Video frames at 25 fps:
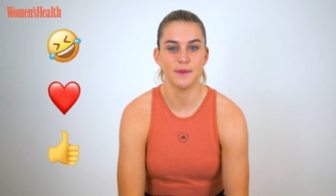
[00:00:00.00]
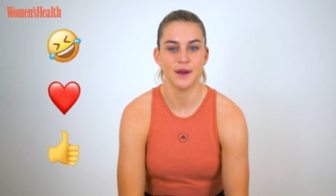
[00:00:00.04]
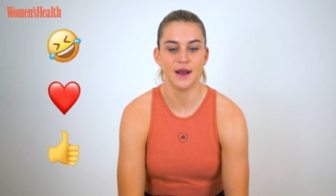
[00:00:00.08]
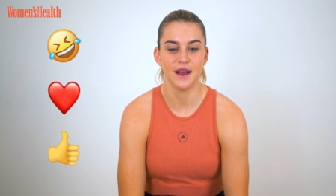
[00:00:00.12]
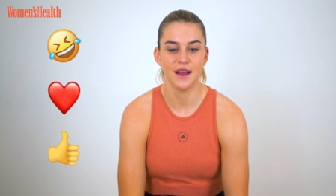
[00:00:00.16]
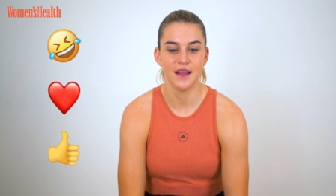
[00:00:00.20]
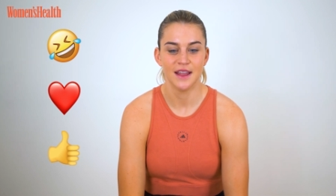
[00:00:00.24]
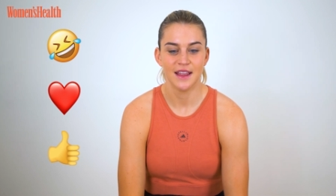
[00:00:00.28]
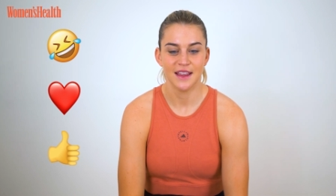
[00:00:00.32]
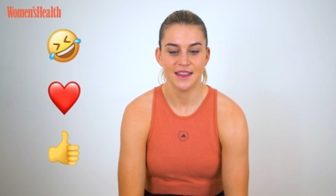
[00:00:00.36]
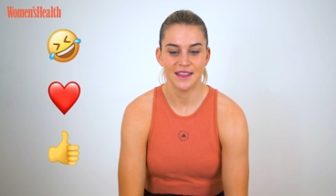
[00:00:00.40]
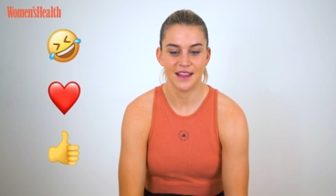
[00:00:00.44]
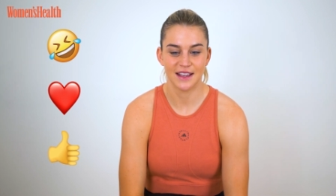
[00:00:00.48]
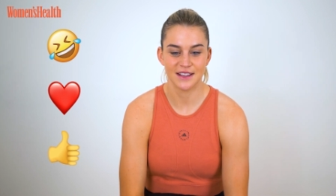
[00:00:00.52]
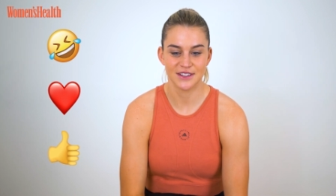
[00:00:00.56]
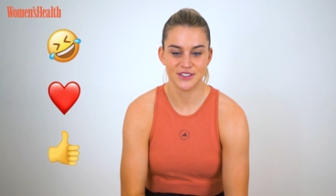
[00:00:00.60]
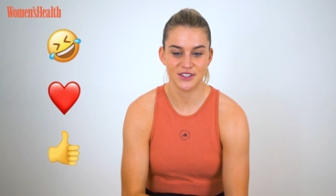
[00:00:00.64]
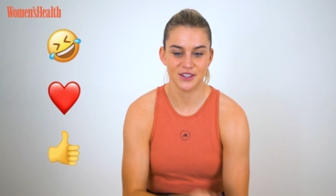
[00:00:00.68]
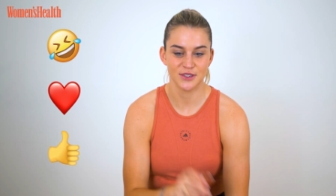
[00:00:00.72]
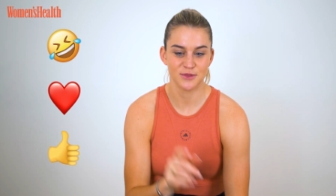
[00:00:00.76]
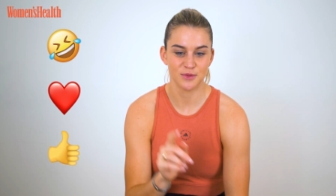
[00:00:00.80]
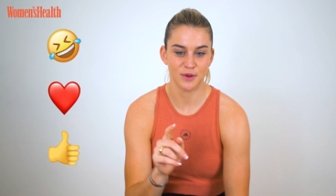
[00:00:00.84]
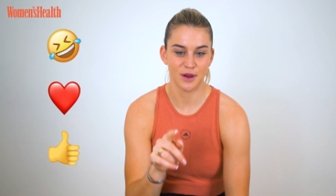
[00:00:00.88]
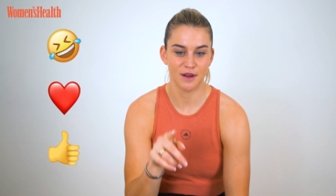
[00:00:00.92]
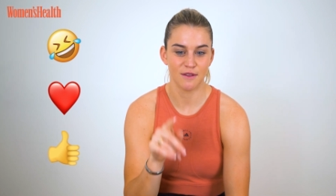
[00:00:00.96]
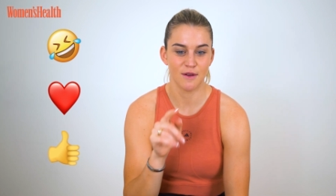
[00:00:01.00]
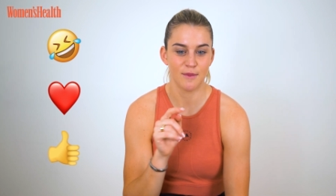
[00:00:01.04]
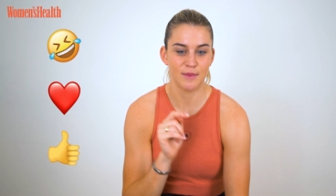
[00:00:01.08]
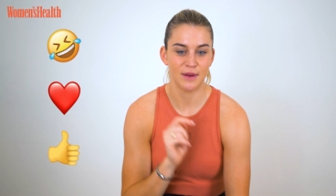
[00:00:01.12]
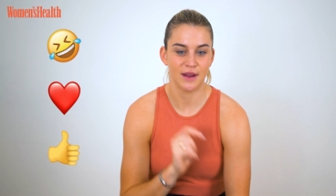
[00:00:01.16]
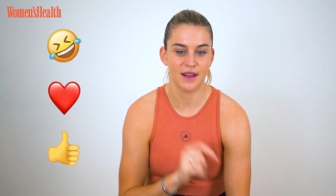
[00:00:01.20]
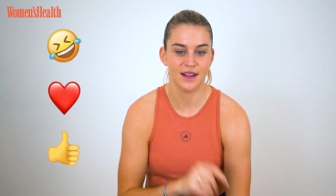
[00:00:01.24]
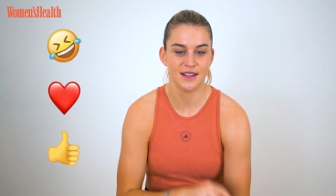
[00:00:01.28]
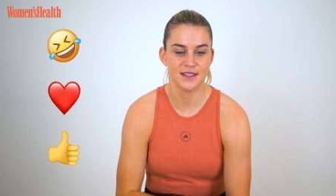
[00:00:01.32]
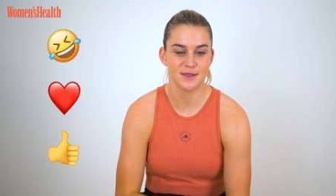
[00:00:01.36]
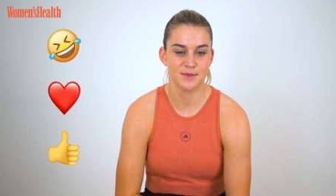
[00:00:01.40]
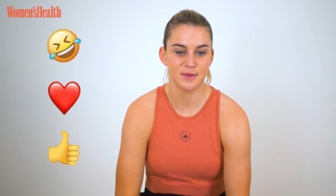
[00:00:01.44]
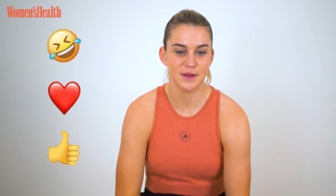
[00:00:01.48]
but that's just what I
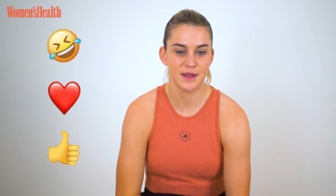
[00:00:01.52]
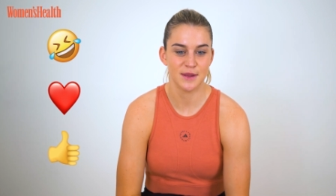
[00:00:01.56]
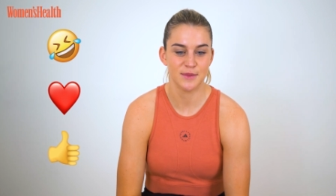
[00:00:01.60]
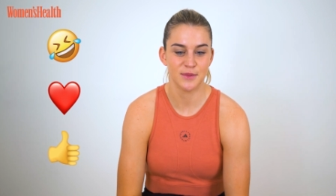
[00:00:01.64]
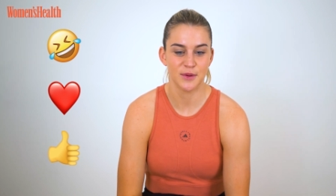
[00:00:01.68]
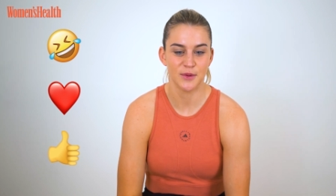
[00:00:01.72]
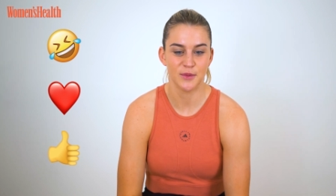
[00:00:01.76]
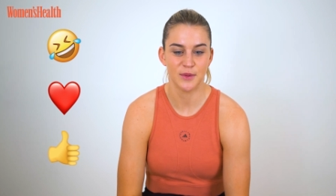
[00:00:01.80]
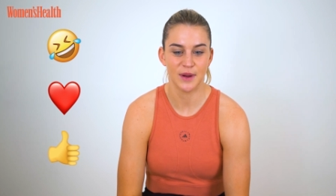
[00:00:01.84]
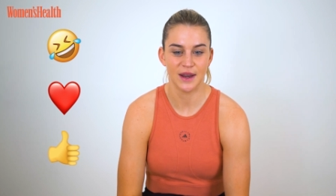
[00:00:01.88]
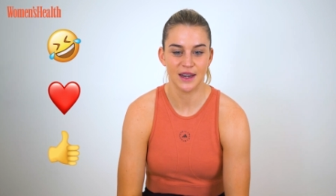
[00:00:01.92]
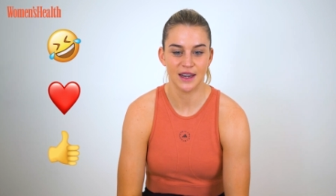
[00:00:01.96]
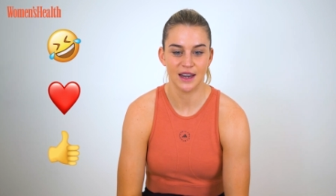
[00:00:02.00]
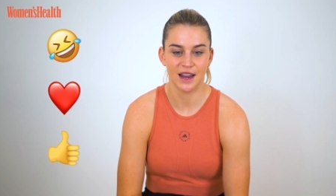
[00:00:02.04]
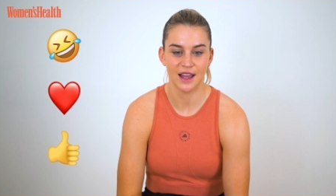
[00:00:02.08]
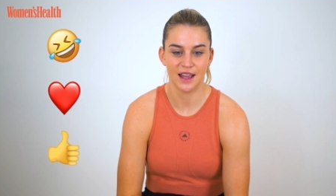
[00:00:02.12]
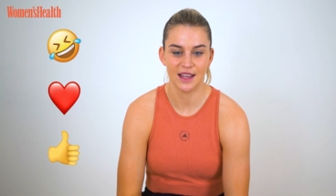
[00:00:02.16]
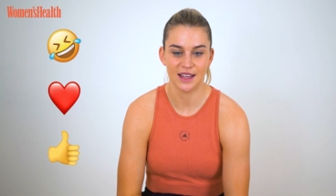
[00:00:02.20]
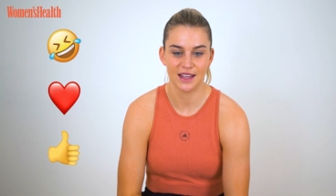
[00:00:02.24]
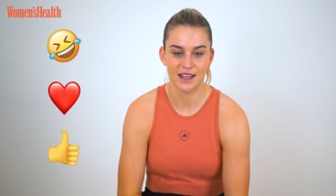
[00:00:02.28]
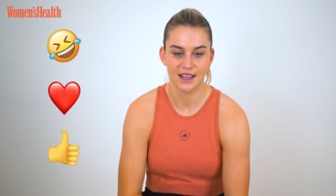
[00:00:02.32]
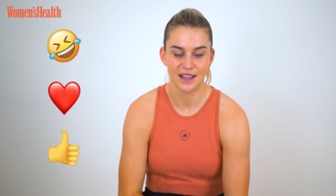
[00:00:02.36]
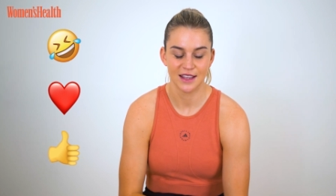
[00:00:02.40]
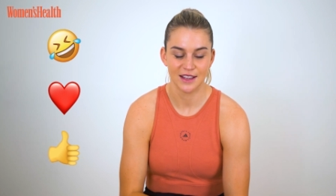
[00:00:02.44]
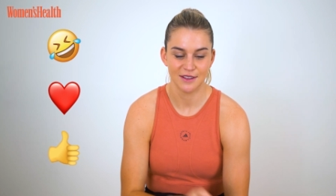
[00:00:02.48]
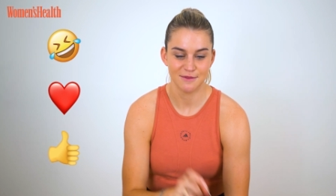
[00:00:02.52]
reply to people when like